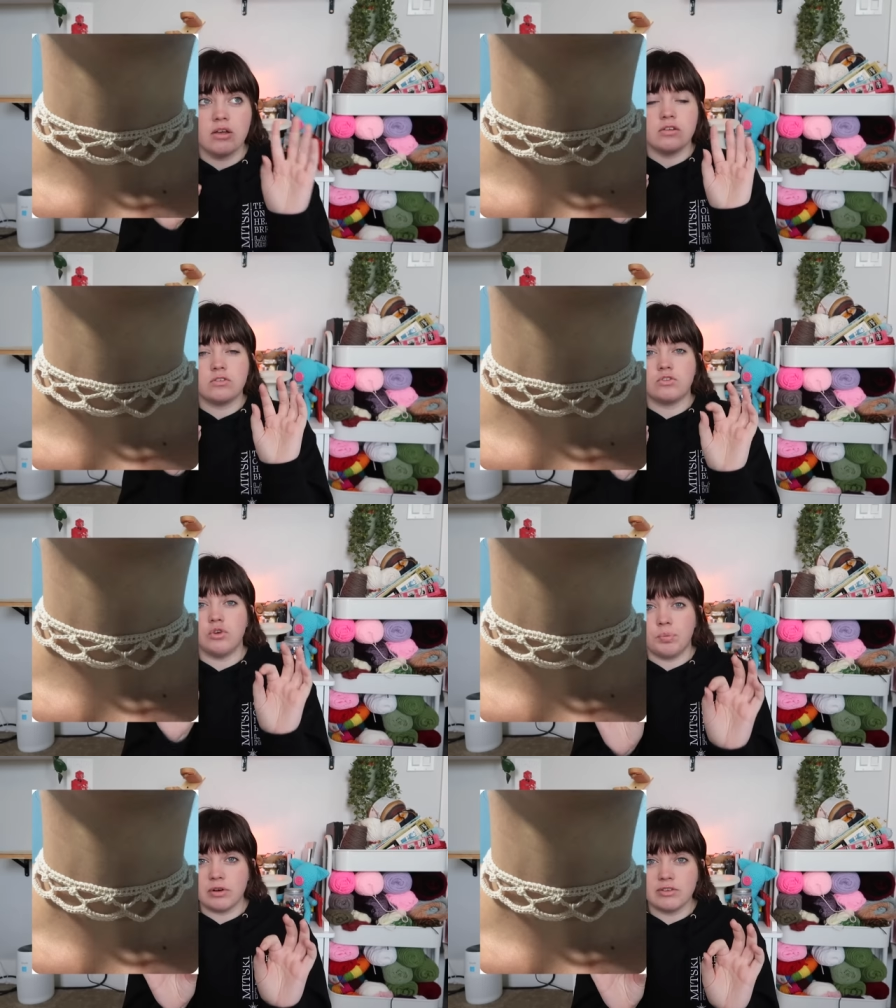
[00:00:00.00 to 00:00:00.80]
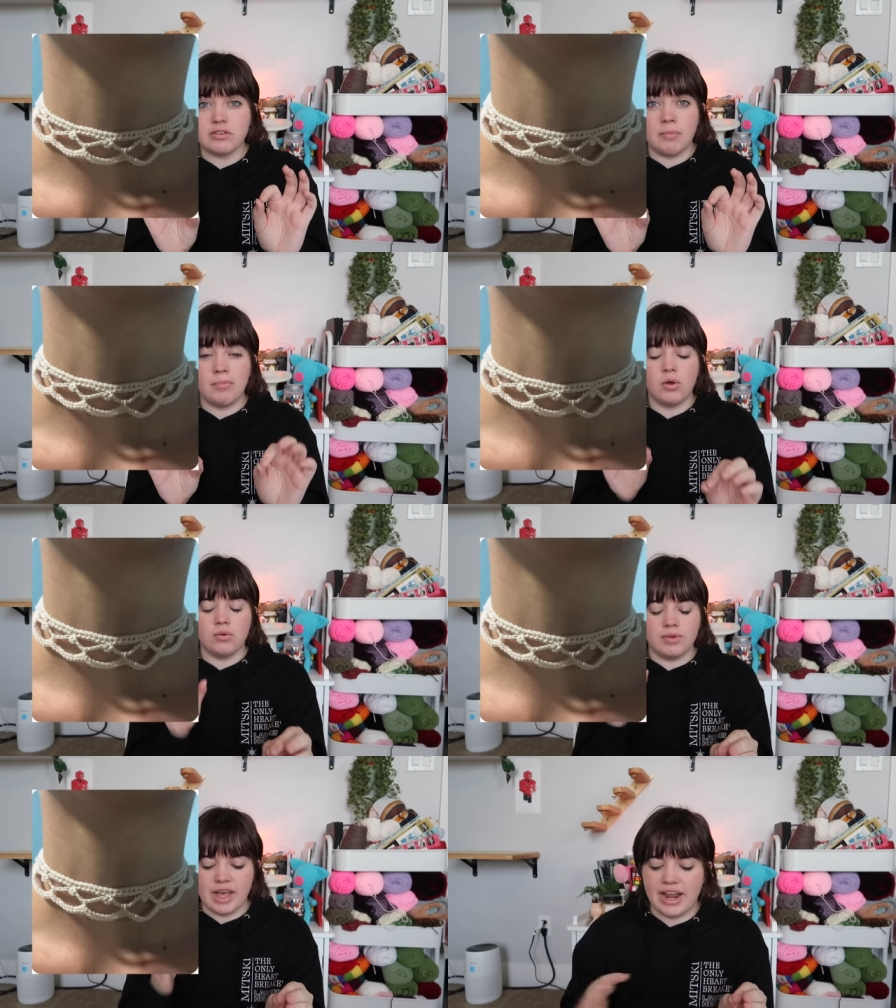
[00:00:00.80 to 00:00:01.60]
super
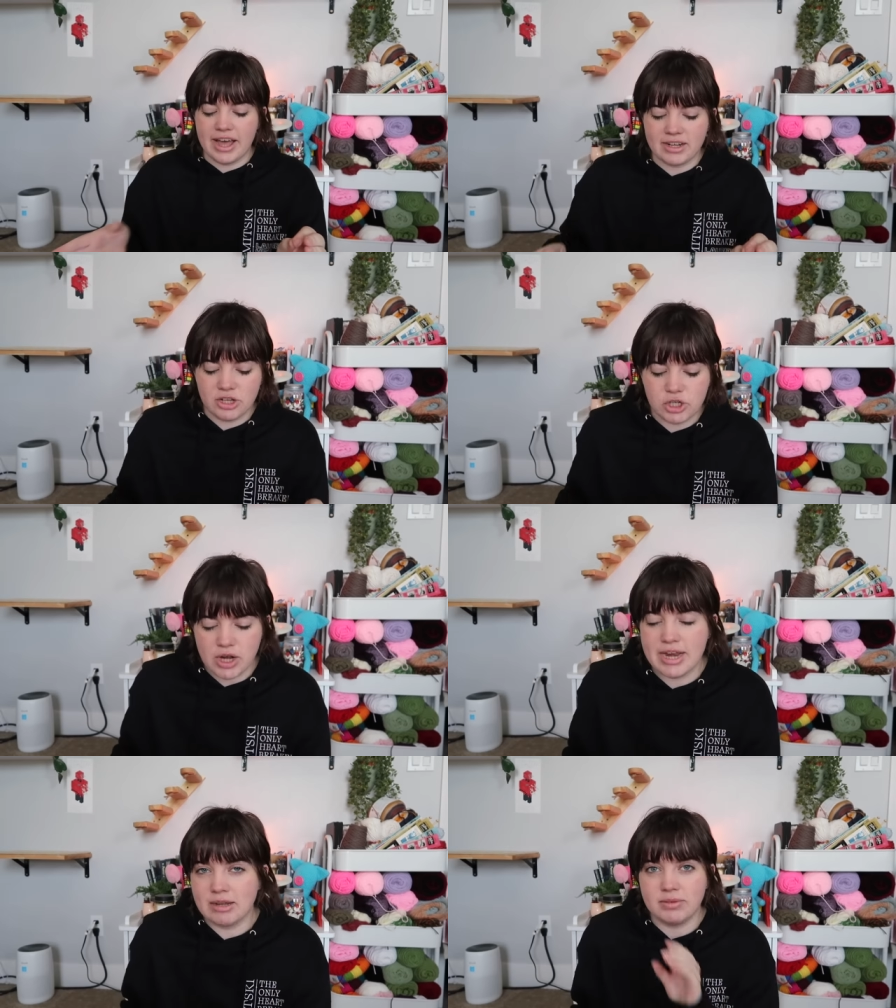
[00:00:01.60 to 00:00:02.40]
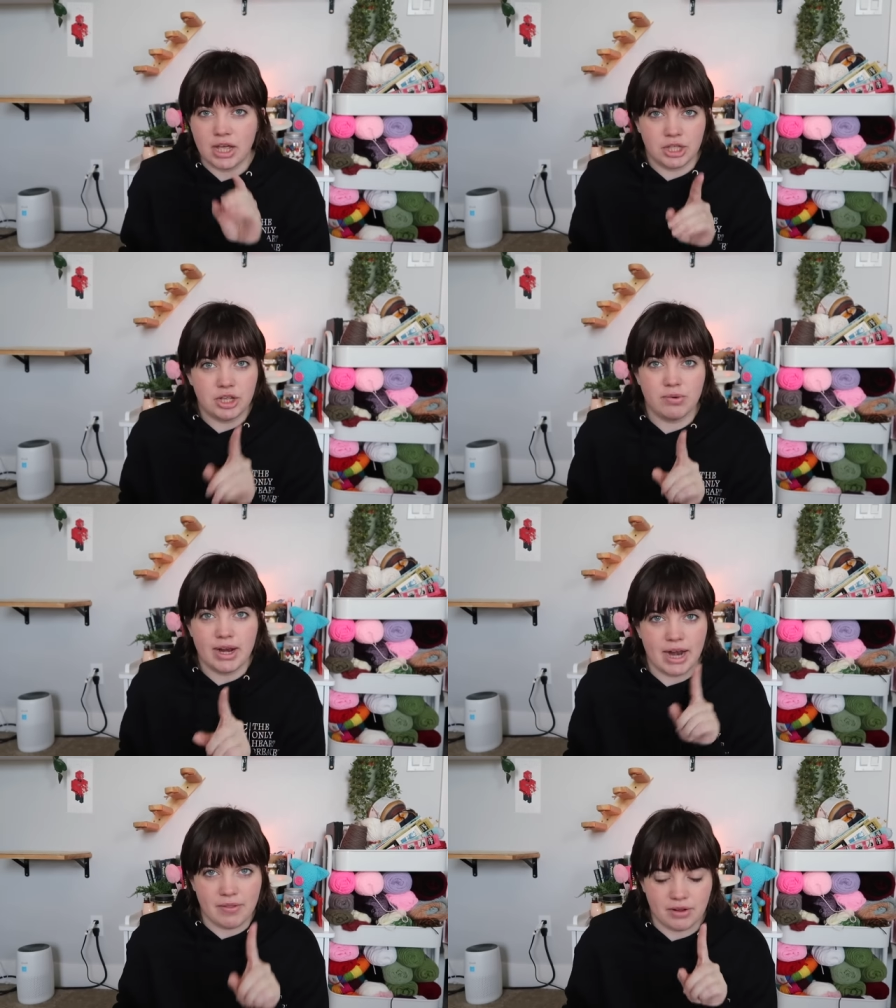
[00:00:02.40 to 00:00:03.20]
simple, get ahead of the trend. I'm telling you
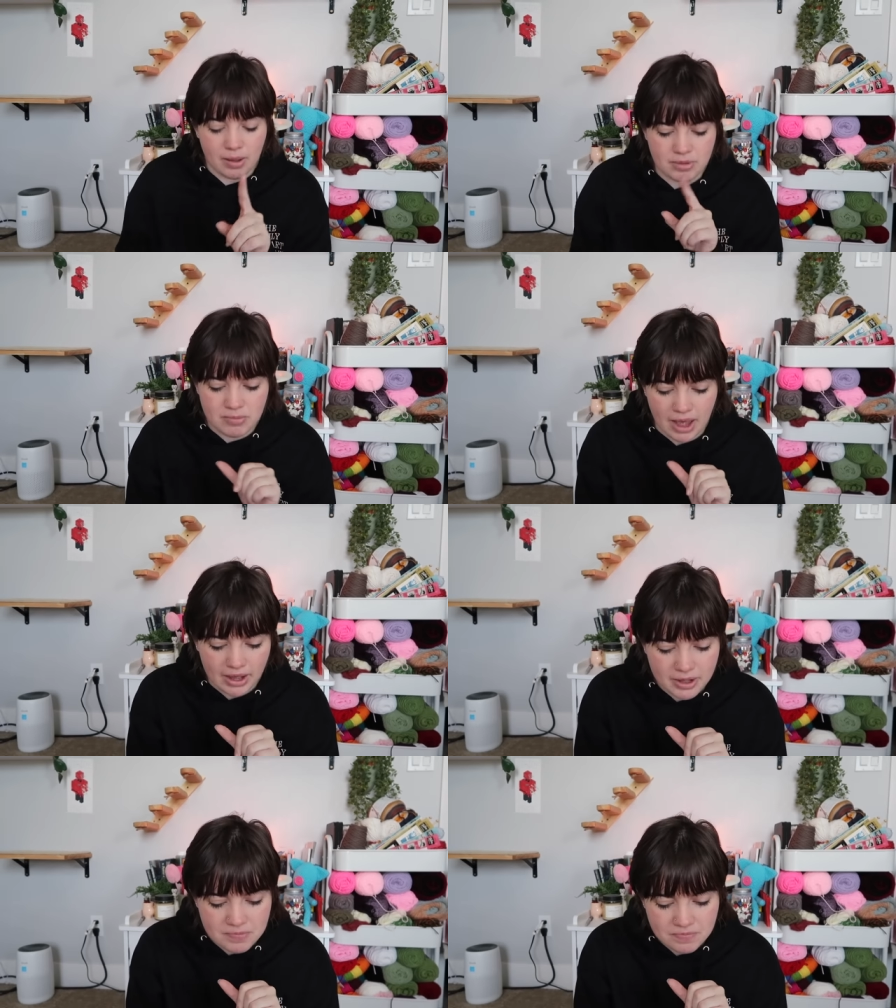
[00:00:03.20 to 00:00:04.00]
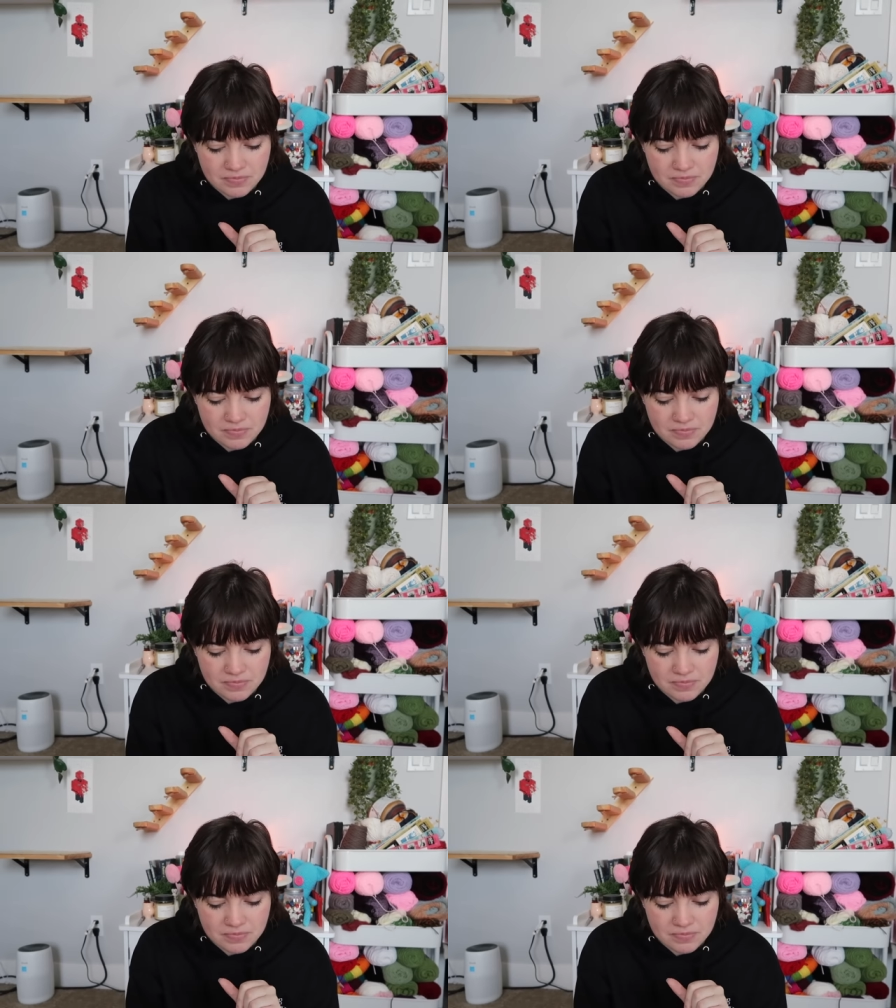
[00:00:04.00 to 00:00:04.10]
right now, they're coming back.